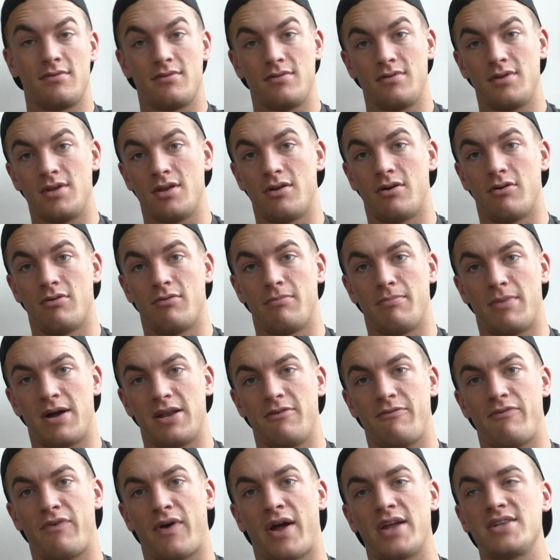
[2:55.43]
you know,
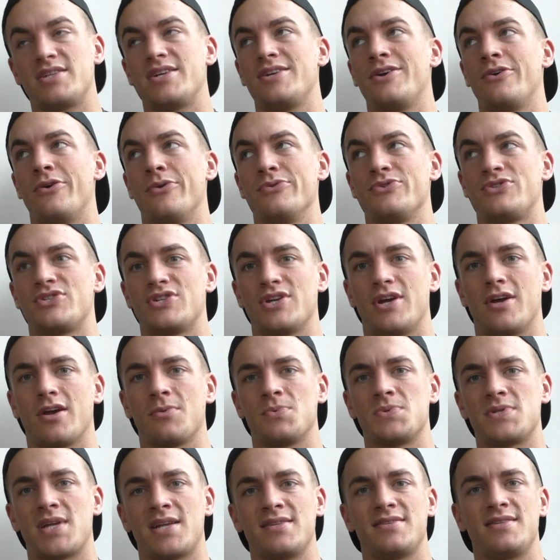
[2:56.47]
manufacture your own
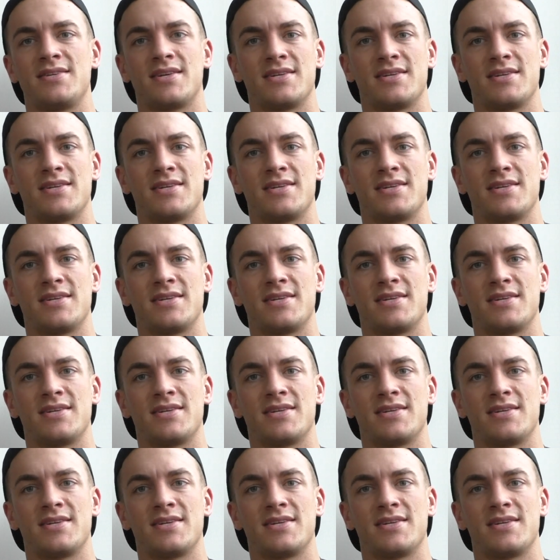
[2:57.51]
circumstances,